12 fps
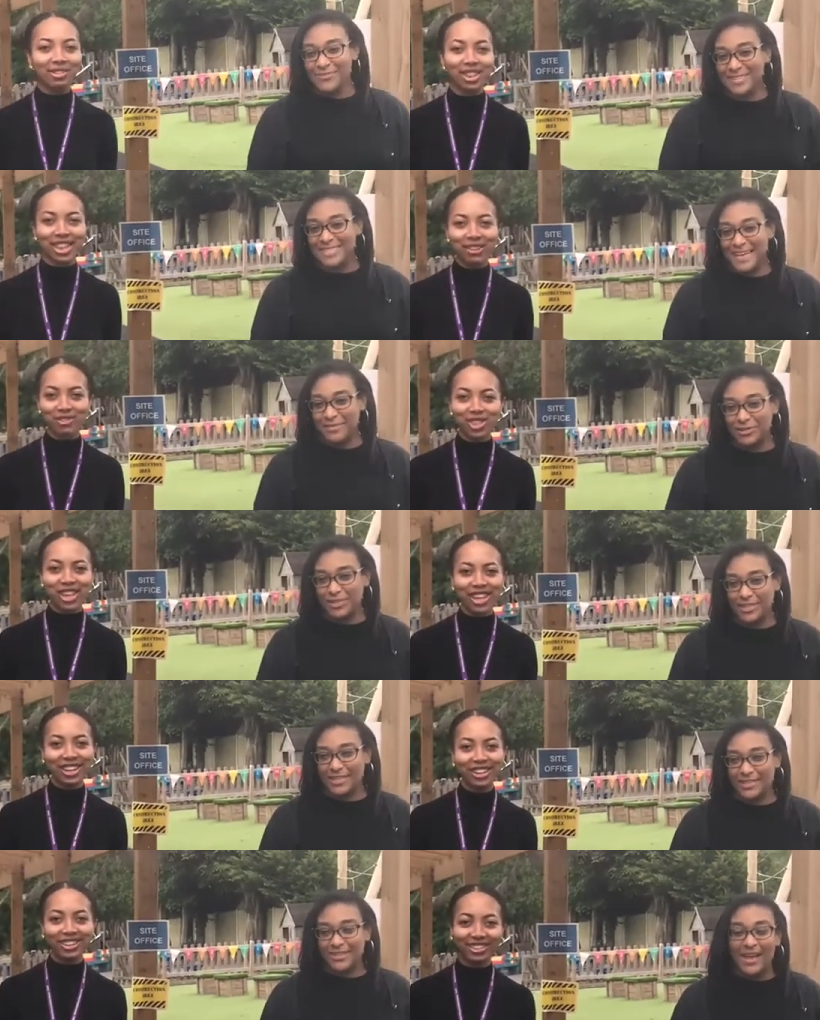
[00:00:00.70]

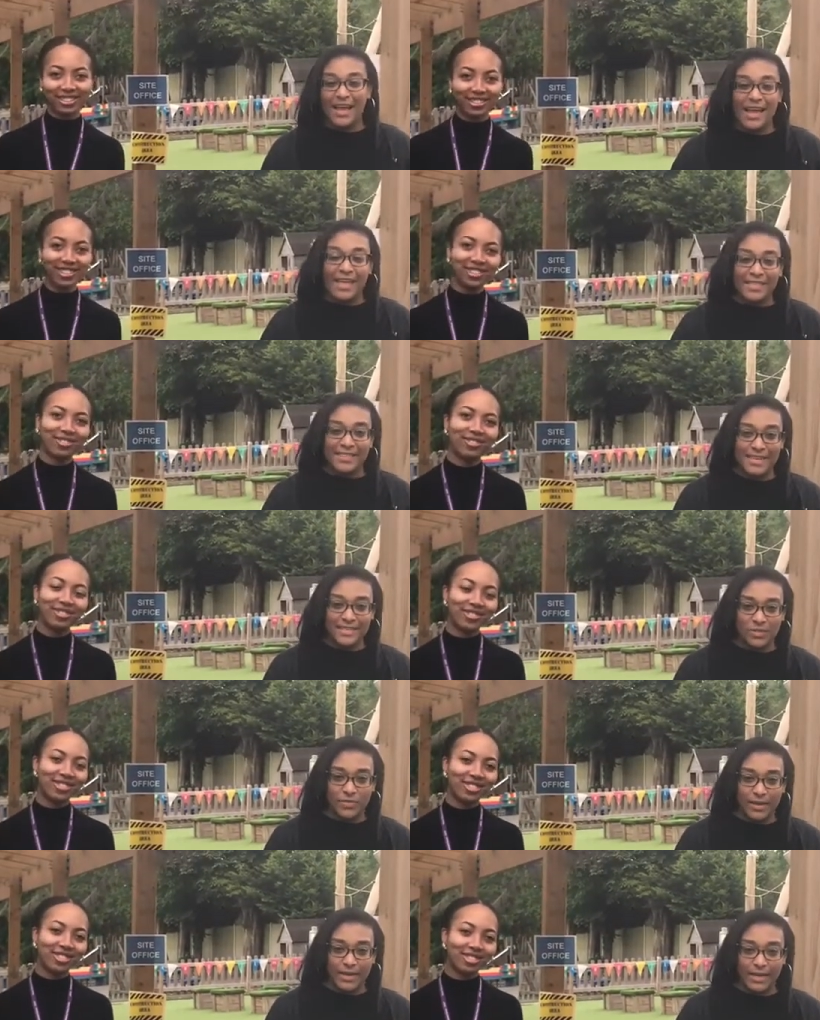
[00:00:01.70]
Speaker 1: section.
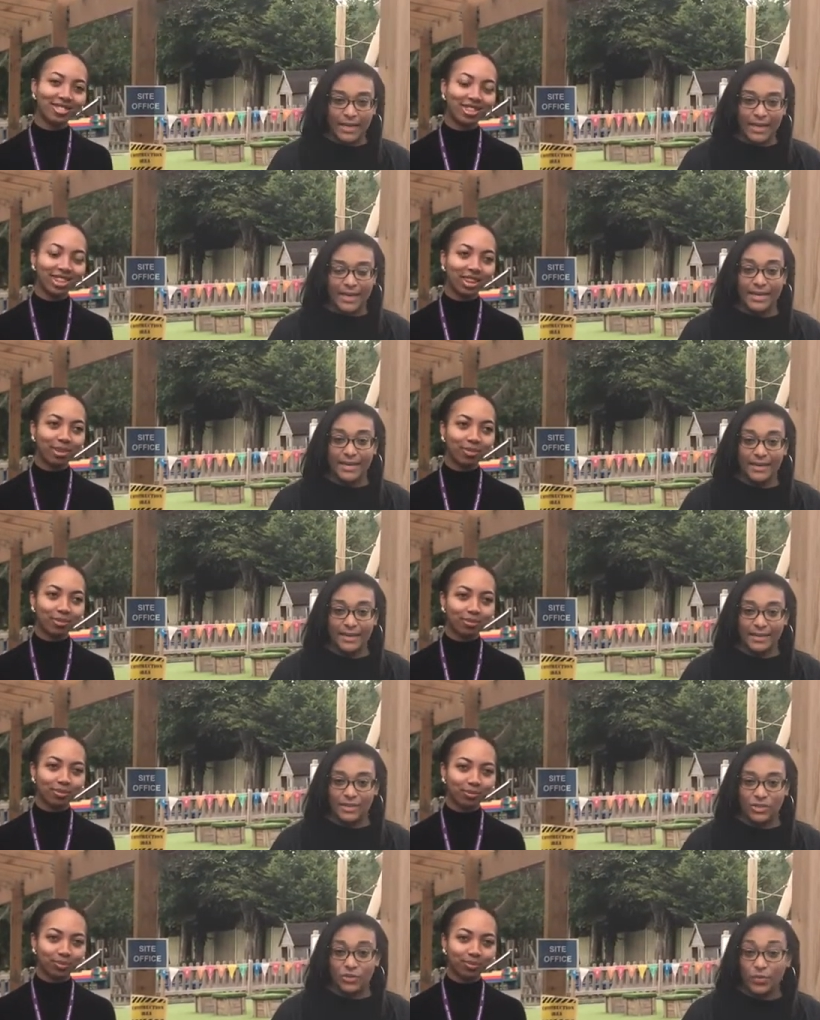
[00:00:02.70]
This week in
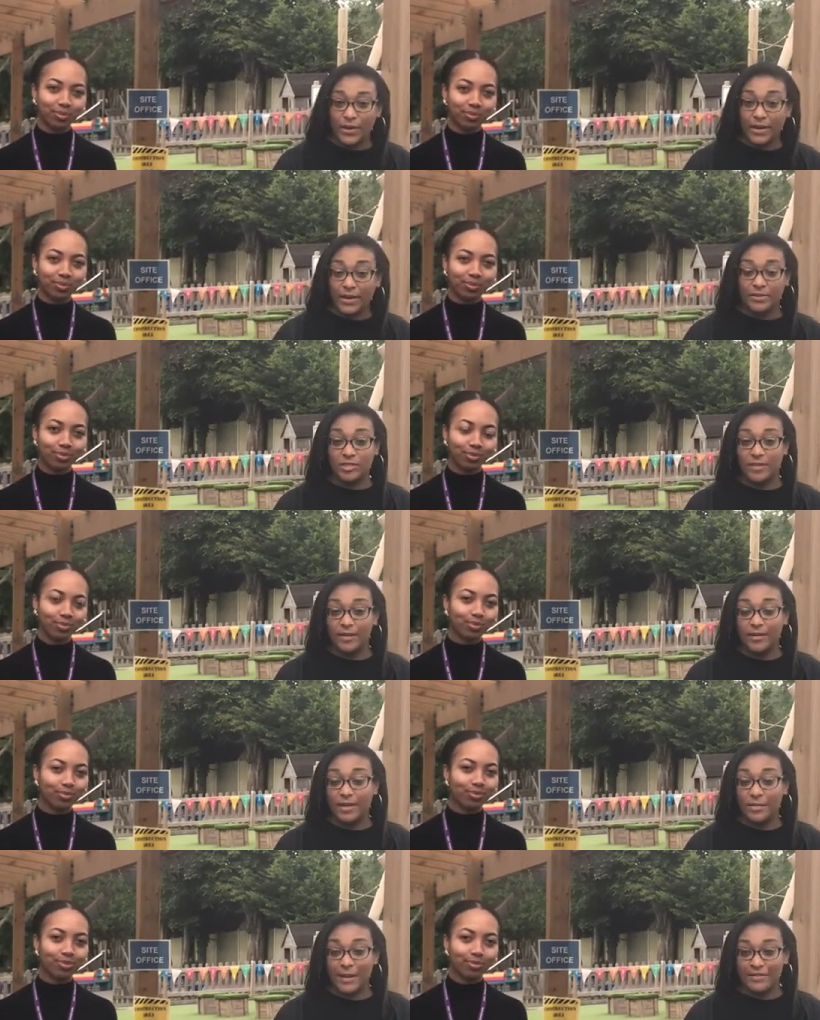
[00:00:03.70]
English we are going to be
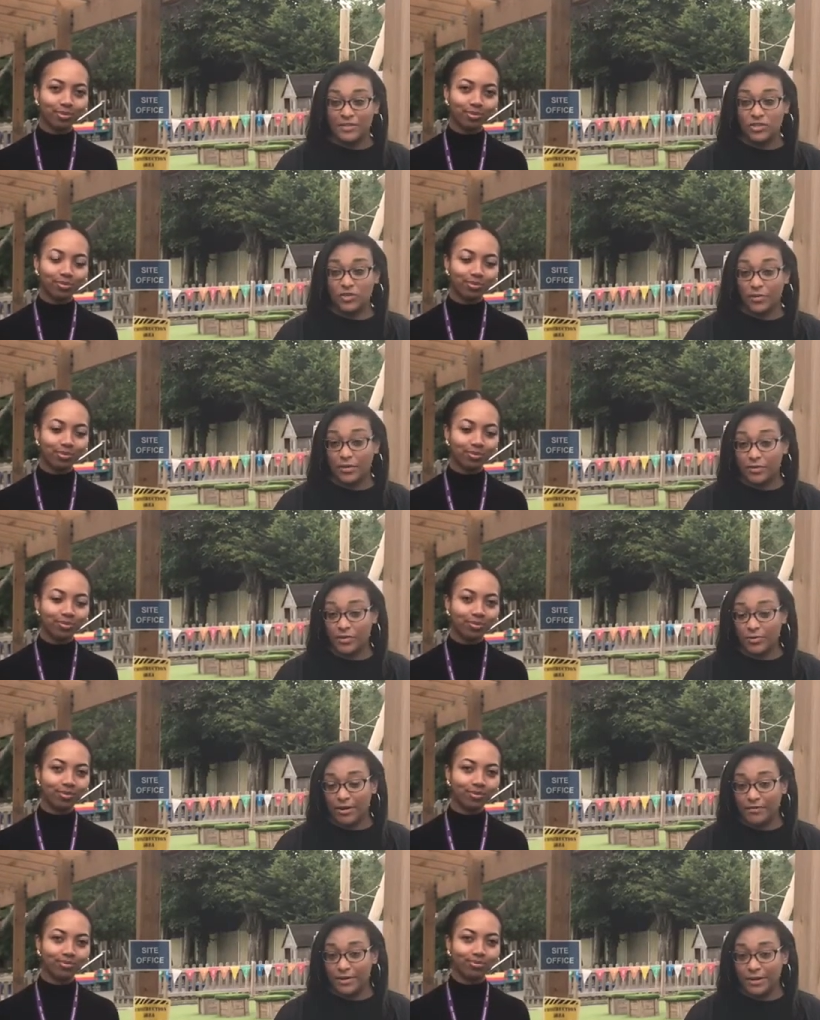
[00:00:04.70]
learning about the story of the
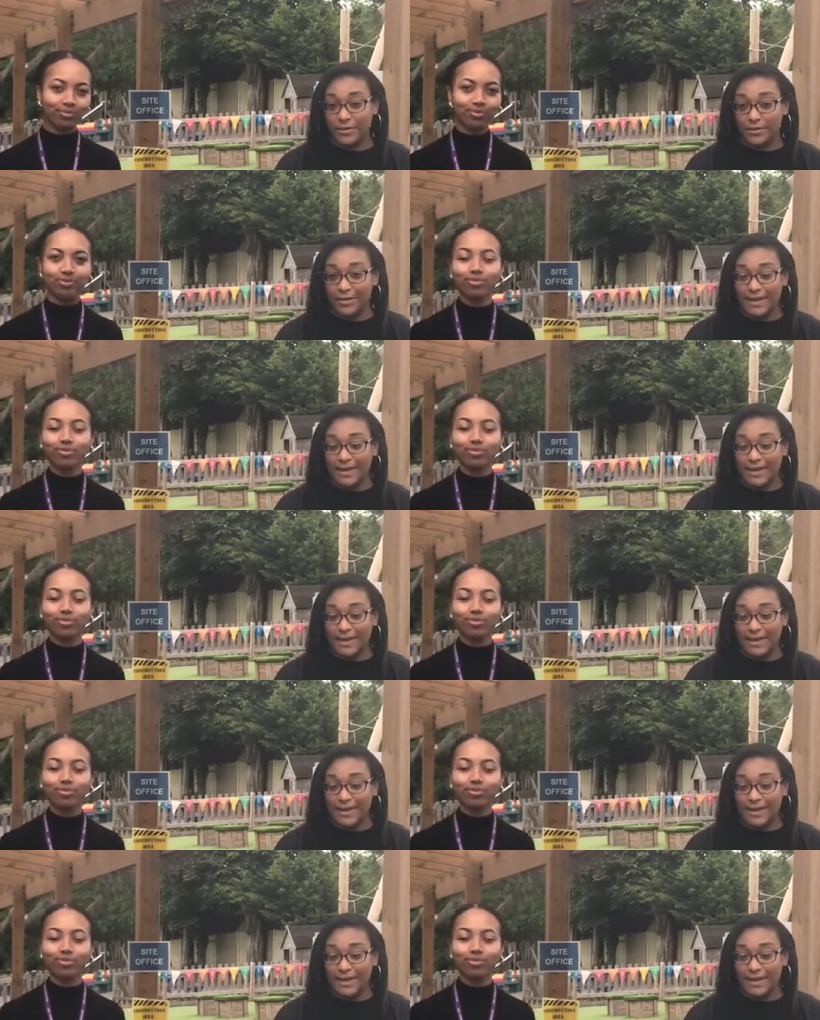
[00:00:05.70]
Gruffalo